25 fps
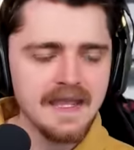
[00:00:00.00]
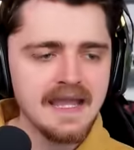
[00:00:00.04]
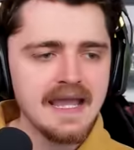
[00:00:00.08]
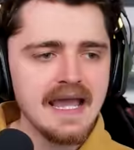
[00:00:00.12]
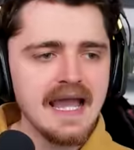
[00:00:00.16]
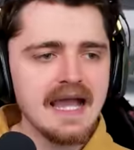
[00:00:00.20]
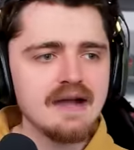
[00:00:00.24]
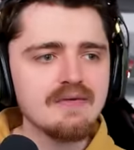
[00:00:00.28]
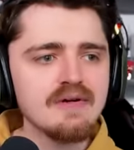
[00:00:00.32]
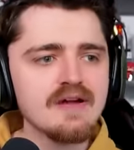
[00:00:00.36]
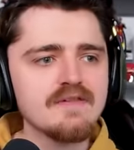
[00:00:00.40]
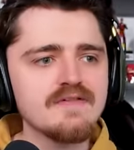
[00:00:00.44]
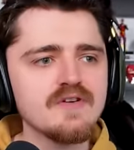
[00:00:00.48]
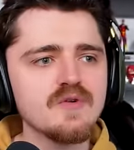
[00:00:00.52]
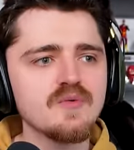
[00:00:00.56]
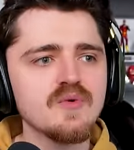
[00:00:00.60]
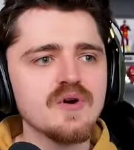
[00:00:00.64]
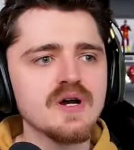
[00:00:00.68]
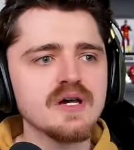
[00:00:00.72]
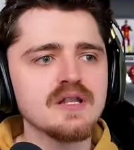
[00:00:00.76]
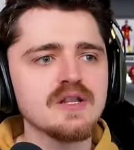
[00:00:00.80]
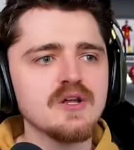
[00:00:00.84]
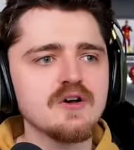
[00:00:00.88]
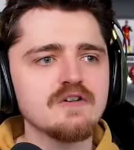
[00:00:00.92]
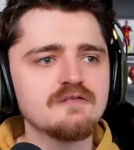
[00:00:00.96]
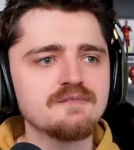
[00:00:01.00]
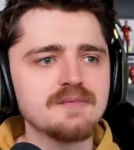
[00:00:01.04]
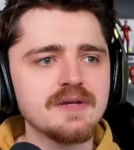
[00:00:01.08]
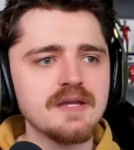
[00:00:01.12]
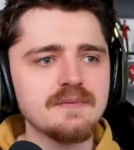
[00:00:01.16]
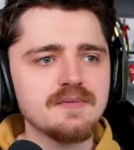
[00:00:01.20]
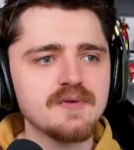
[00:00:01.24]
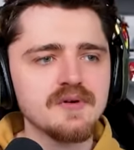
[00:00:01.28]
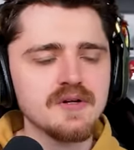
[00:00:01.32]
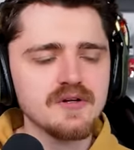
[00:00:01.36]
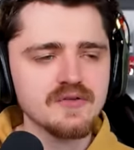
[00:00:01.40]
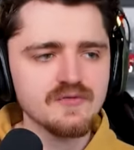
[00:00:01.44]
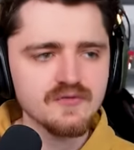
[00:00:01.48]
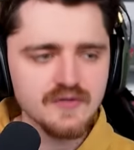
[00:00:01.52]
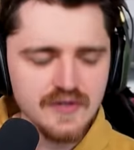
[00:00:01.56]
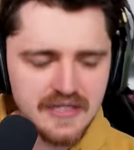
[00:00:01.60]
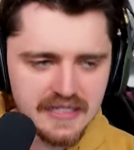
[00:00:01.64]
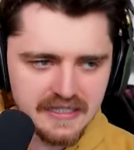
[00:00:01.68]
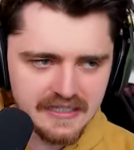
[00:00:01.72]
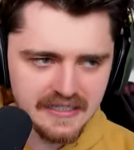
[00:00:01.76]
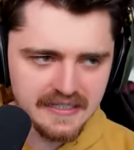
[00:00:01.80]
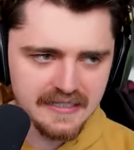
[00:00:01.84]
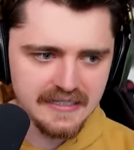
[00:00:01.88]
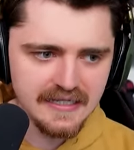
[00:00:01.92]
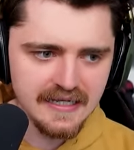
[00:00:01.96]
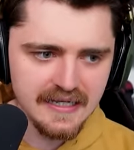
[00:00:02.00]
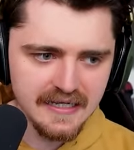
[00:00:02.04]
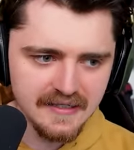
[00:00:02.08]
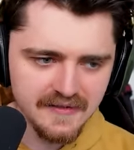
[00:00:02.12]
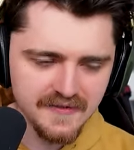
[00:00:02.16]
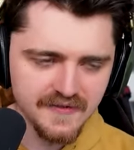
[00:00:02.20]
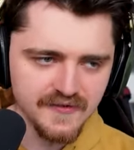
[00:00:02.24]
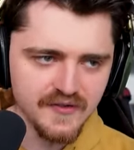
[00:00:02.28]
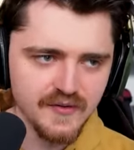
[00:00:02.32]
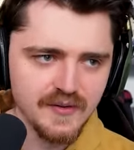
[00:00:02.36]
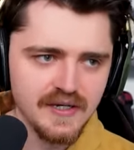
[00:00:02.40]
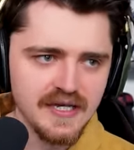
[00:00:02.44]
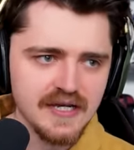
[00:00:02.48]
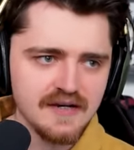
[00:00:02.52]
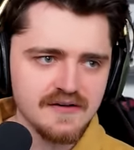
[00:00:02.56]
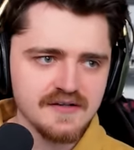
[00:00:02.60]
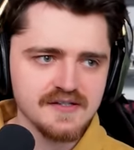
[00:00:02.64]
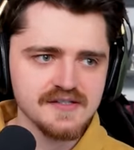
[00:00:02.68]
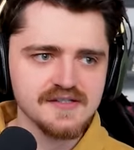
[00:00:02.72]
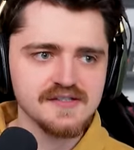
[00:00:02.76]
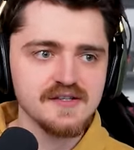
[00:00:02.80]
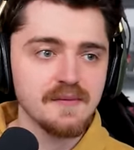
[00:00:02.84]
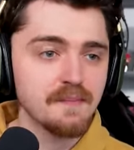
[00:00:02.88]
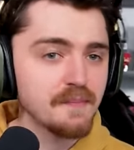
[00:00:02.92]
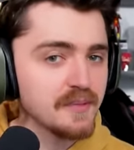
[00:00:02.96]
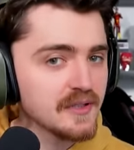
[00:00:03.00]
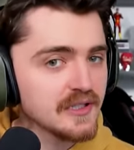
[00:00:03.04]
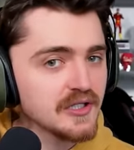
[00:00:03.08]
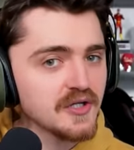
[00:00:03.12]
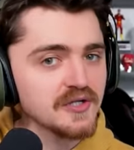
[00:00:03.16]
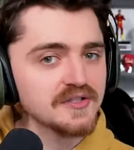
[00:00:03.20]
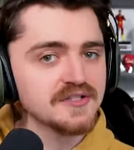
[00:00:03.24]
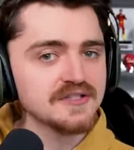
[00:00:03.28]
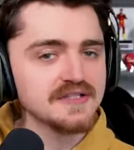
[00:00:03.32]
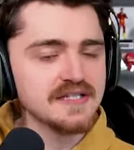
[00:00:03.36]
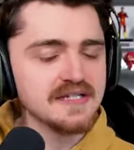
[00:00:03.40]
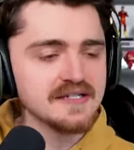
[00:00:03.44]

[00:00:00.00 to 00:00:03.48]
However, what a lot of people are reading into here is the plot